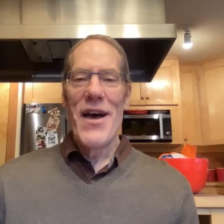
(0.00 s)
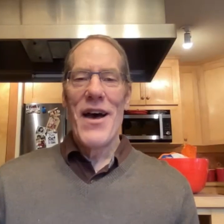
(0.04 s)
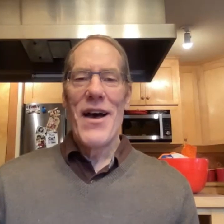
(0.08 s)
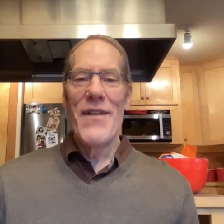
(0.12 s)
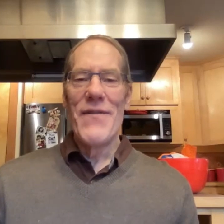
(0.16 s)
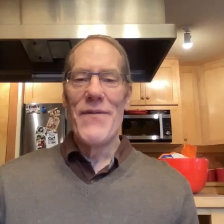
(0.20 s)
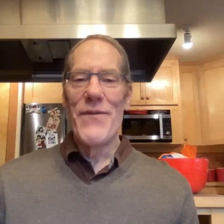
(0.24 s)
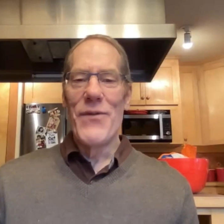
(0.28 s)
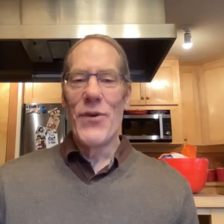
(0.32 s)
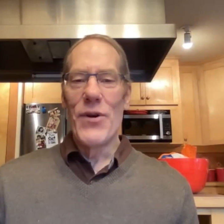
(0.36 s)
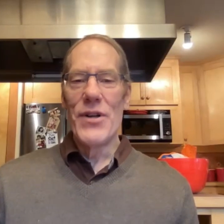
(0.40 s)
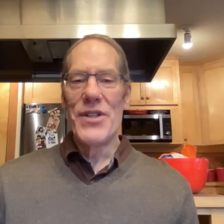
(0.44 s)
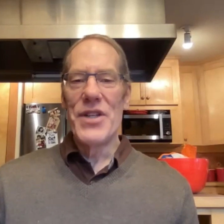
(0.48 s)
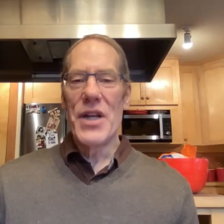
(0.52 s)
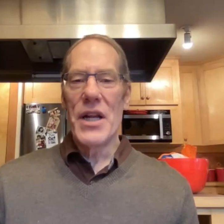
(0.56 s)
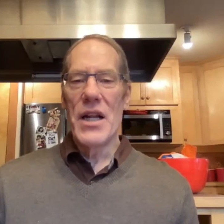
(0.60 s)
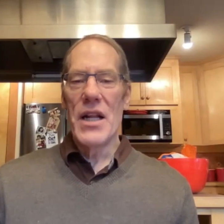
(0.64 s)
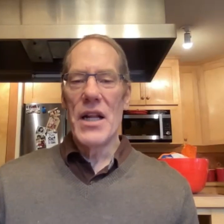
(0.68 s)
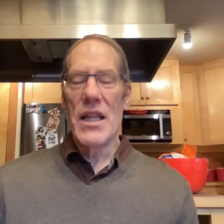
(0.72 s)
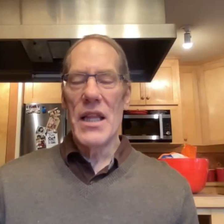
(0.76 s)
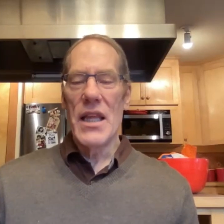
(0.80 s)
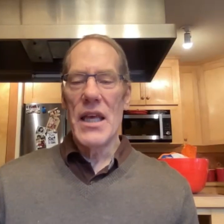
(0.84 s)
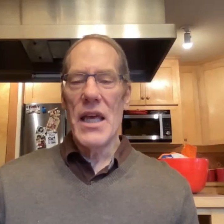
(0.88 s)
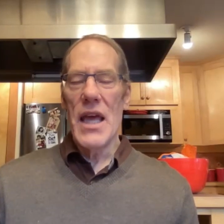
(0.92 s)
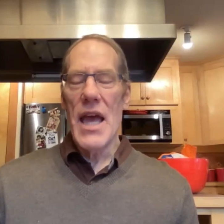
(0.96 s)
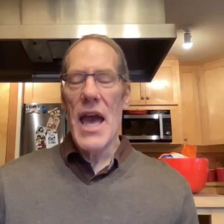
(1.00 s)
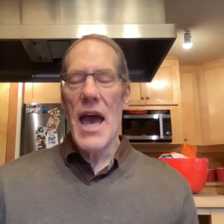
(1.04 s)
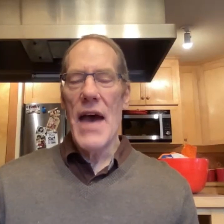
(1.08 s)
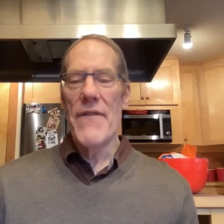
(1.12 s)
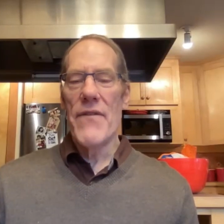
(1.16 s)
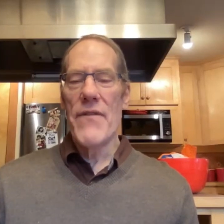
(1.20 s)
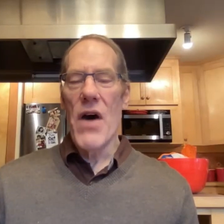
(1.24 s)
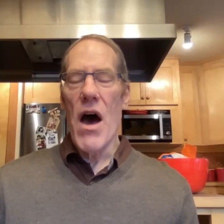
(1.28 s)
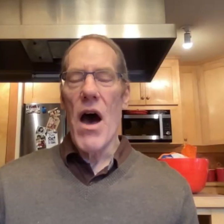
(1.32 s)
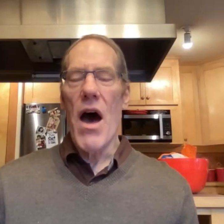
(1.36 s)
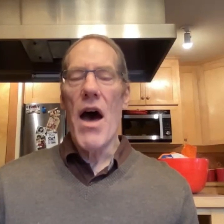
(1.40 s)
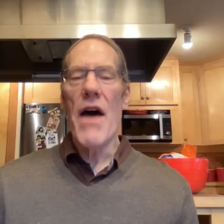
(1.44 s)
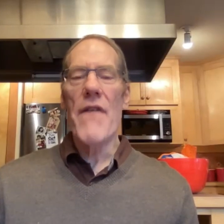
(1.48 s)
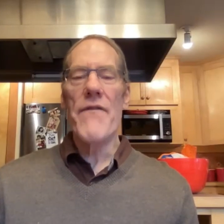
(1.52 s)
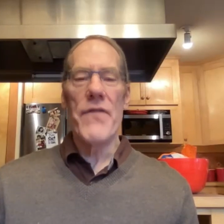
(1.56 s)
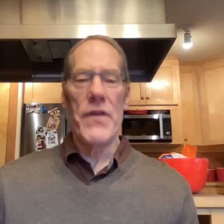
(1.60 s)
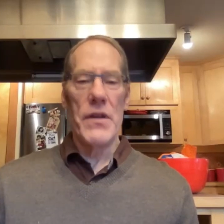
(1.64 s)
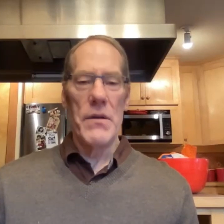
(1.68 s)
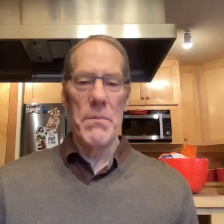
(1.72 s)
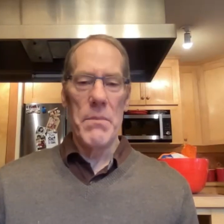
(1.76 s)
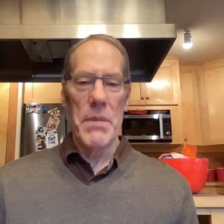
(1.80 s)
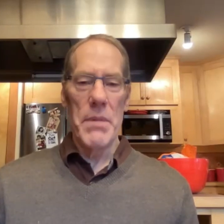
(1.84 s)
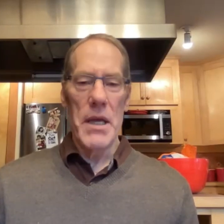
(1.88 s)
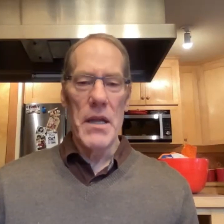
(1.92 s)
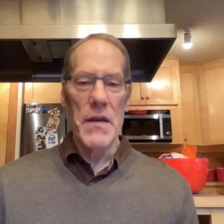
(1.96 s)
unfortunately have
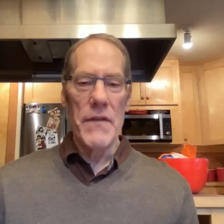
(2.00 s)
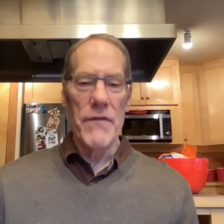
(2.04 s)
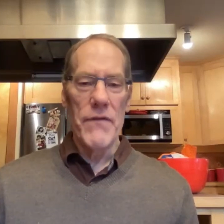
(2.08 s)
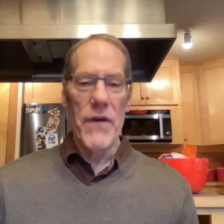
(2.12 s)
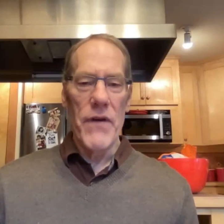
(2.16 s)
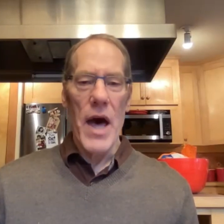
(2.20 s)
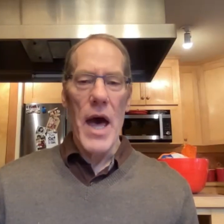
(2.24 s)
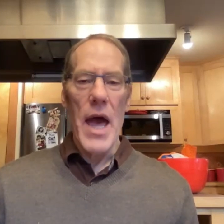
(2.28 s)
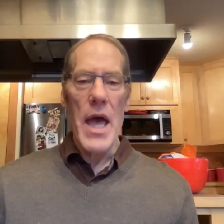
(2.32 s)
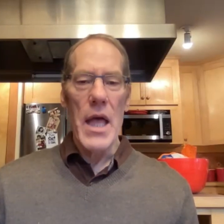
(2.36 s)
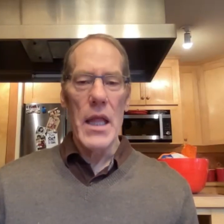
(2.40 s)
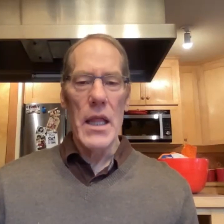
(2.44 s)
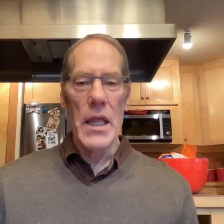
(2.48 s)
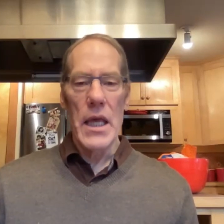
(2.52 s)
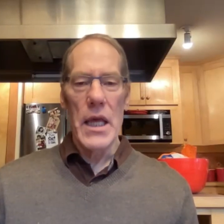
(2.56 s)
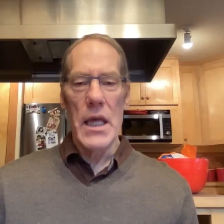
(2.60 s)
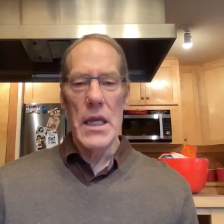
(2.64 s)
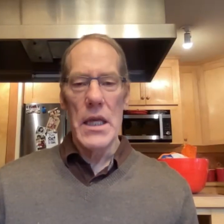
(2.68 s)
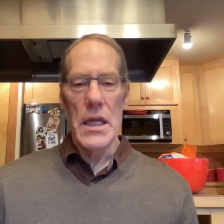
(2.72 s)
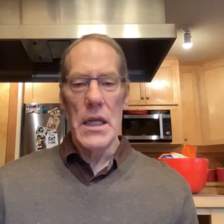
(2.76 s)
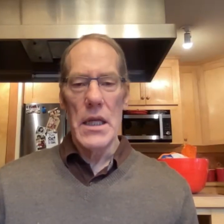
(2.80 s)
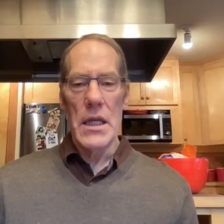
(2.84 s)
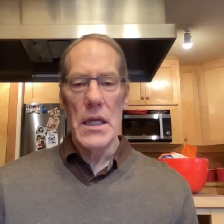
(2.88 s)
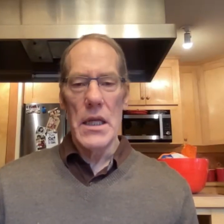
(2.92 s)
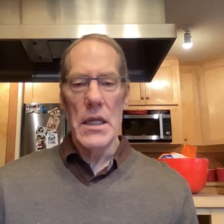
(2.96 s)
often been violated.